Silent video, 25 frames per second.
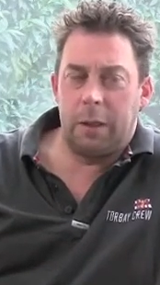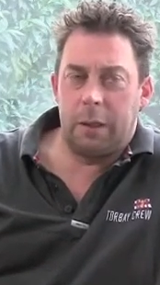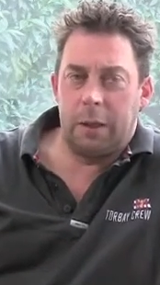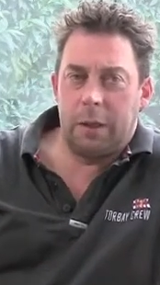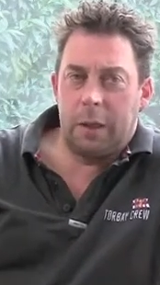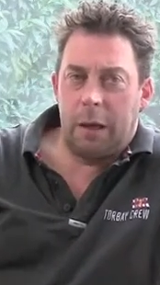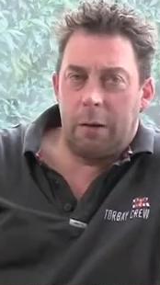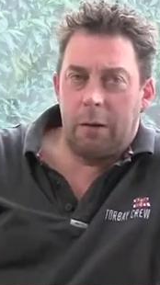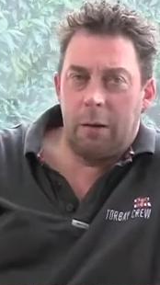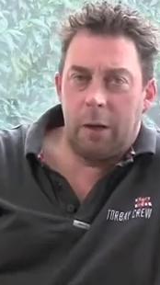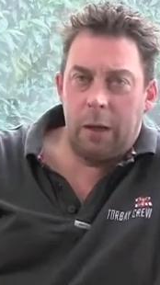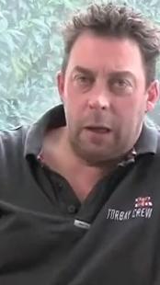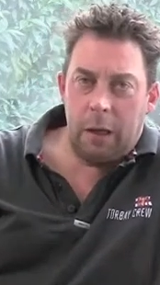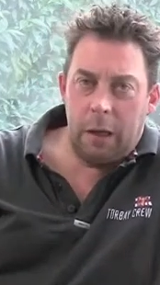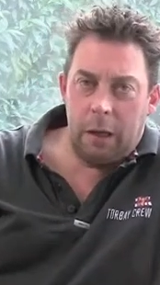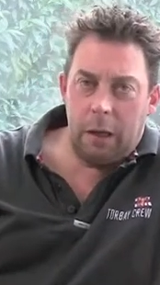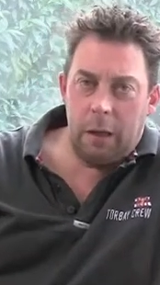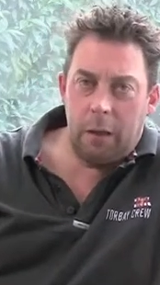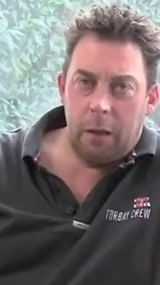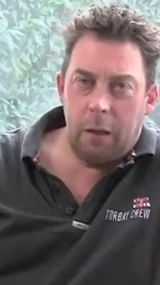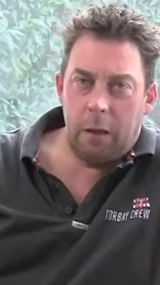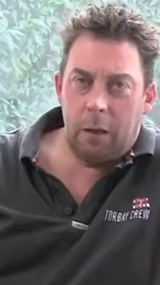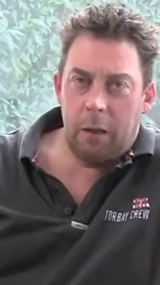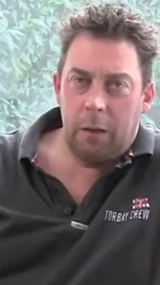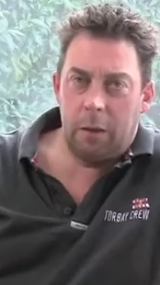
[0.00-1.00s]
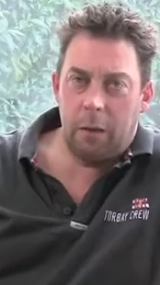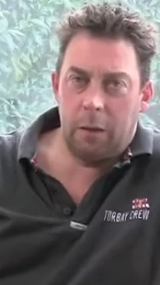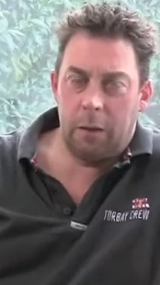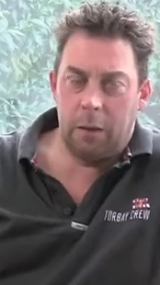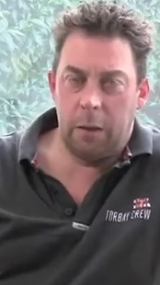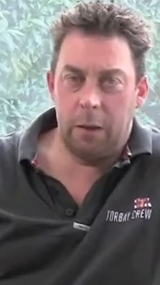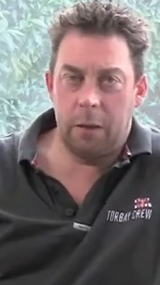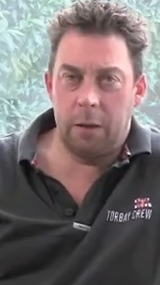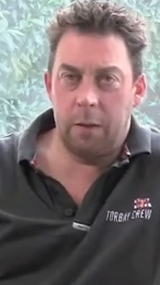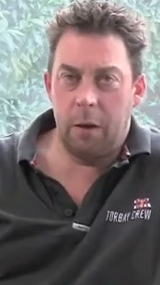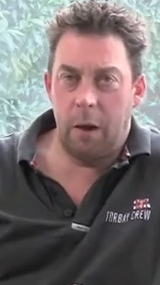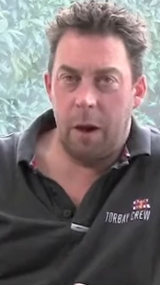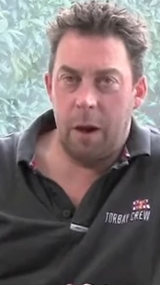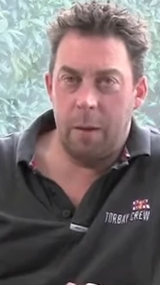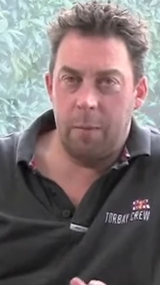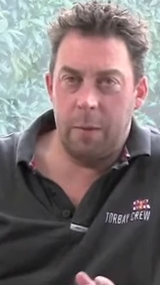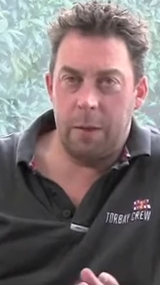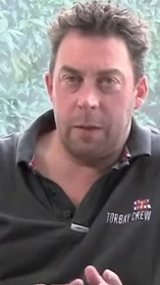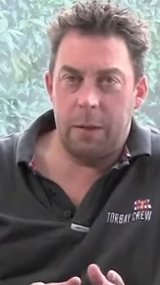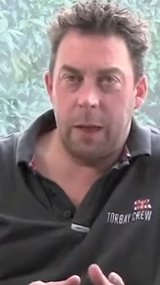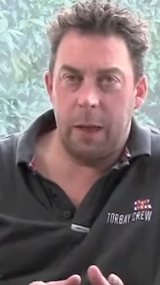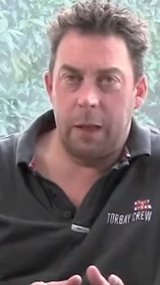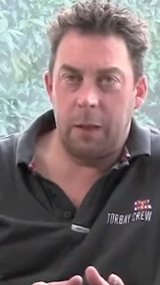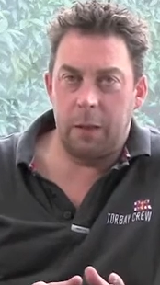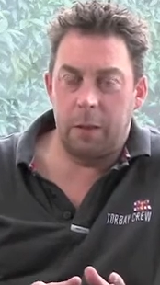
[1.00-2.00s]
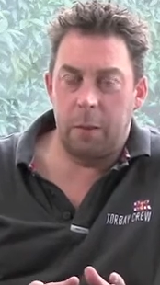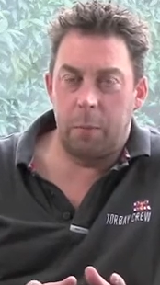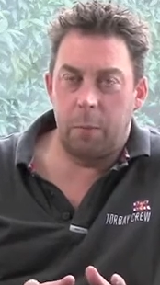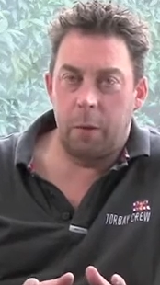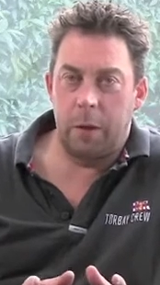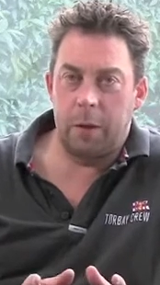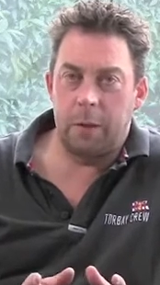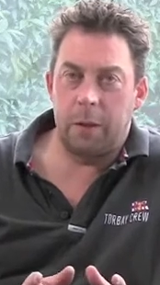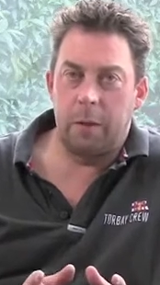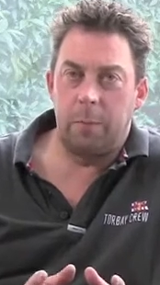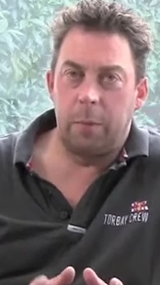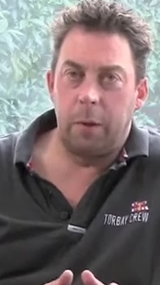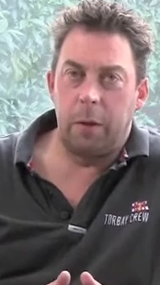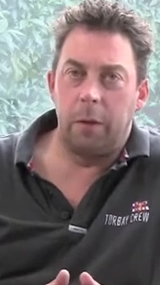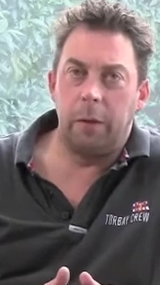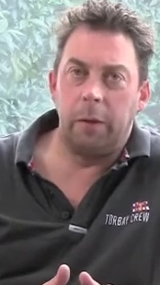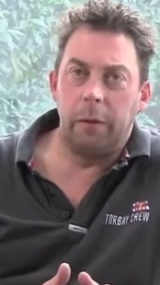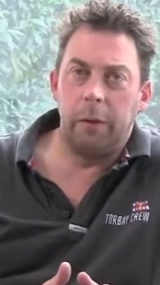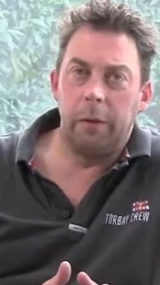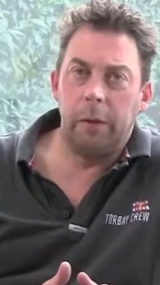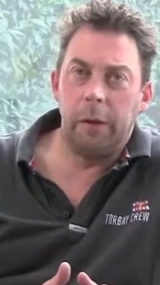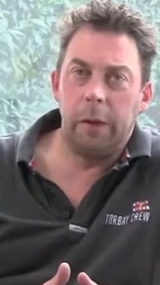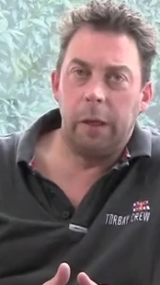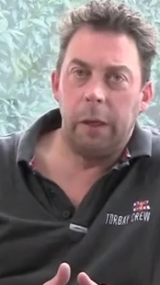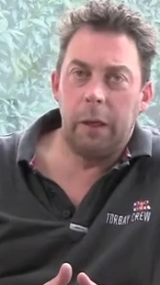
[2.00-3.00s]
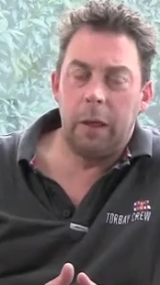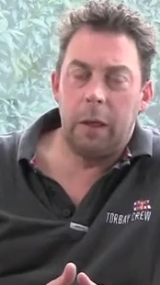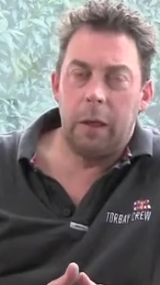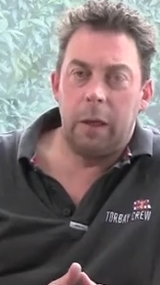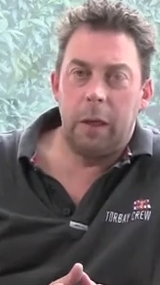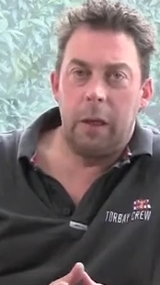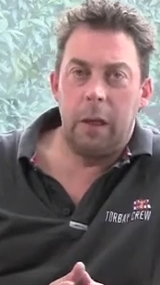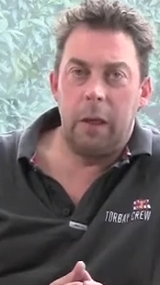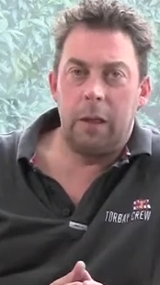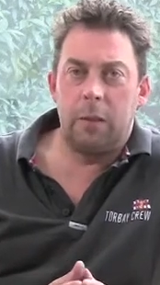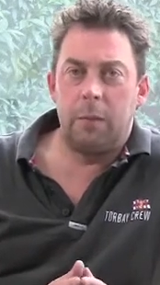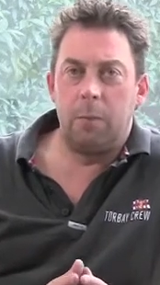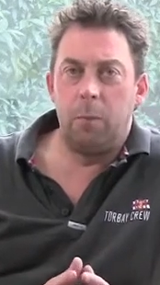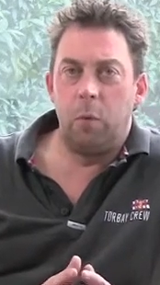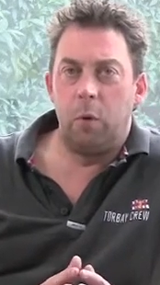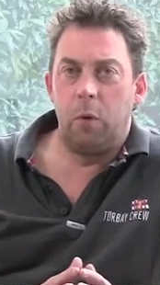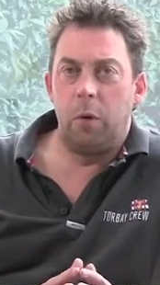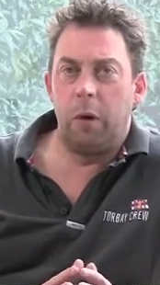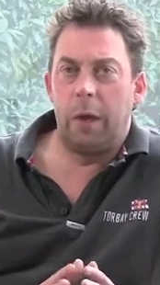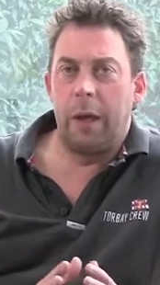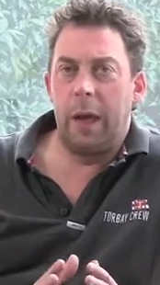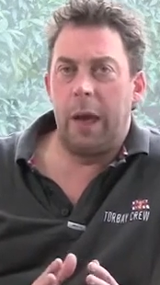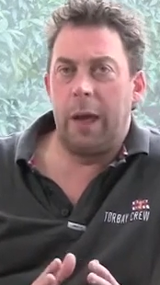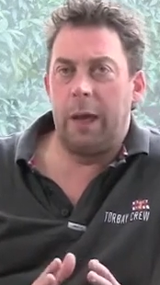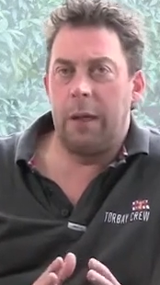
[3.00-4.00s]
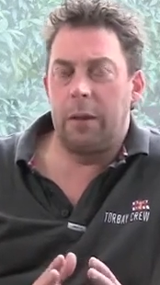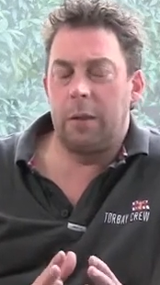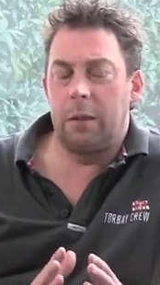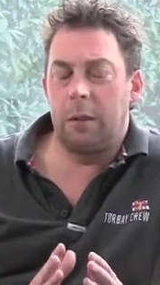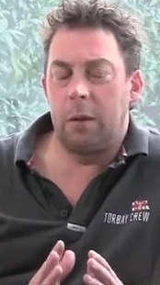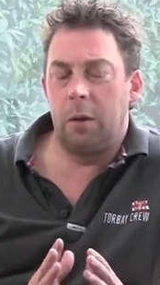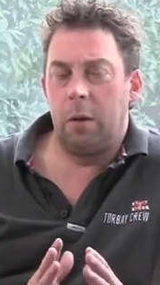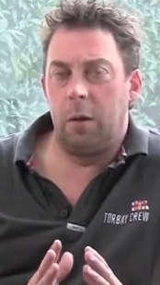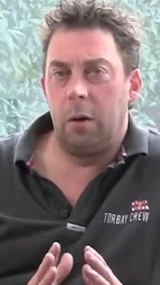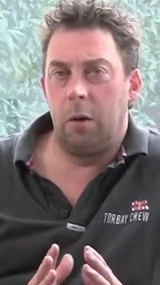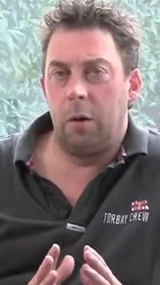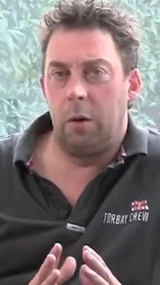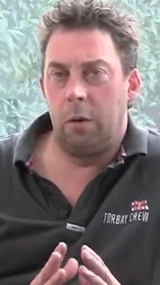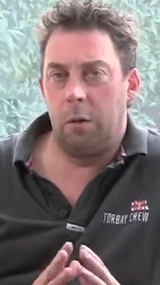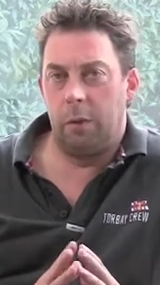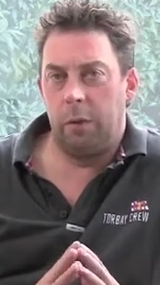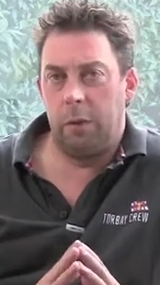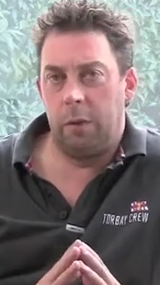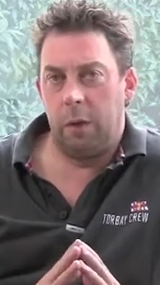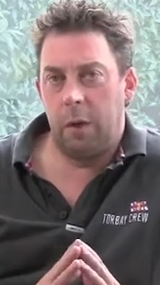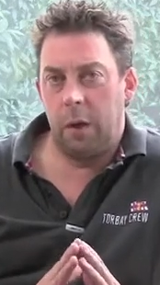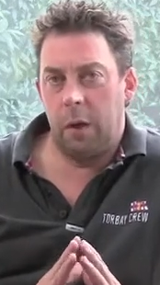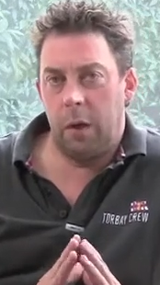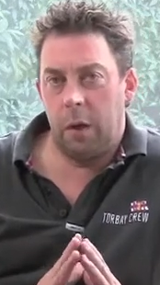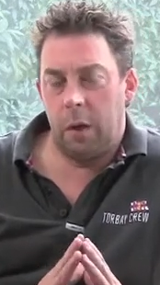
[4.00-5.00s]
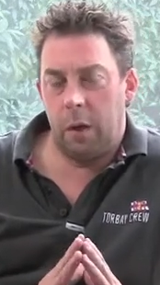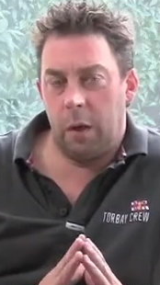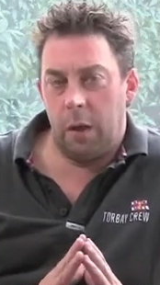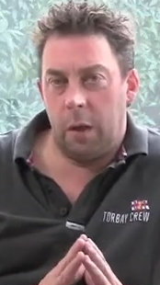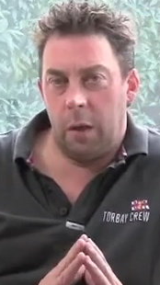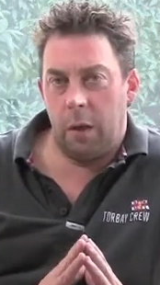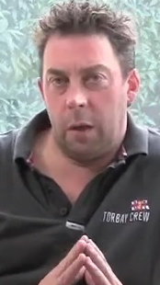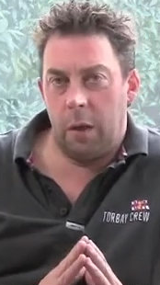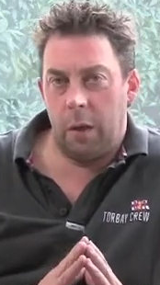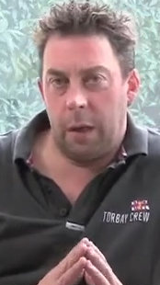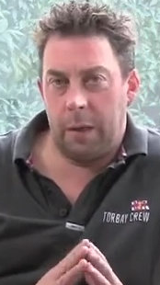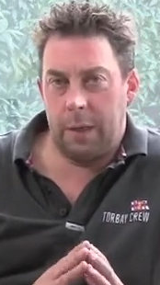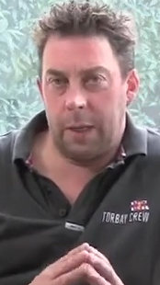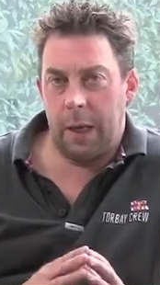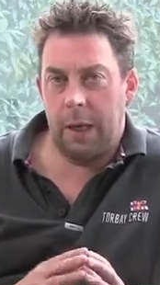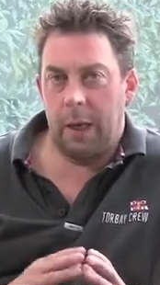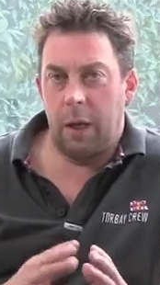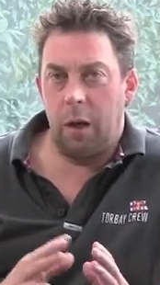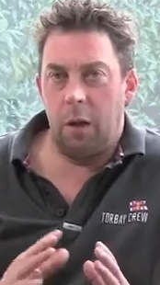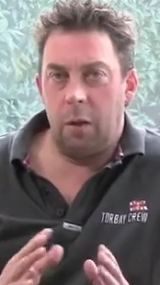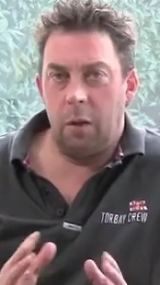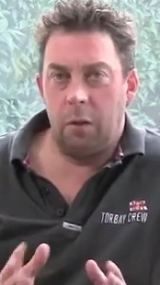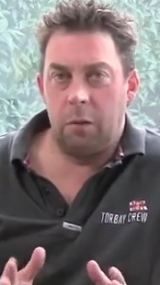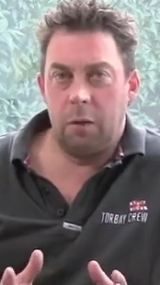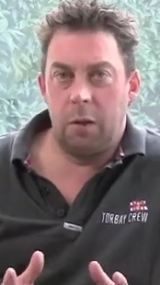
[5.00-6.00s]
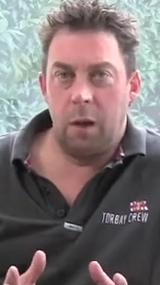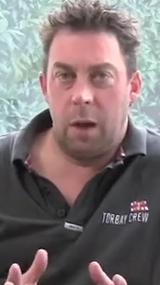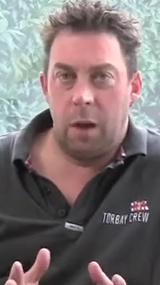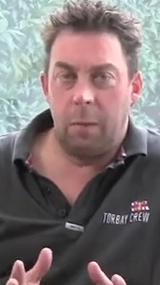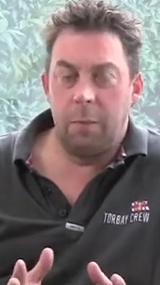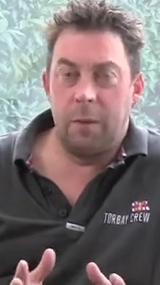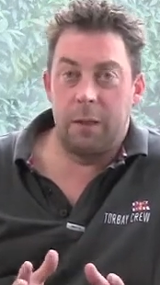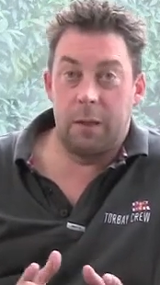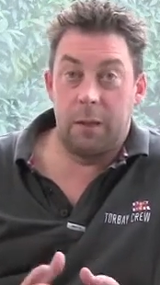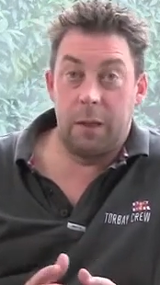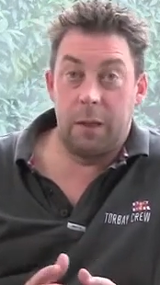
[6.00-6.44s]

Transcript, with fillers: necessarily the time it takes to press the button, it's more a case of they take a long time to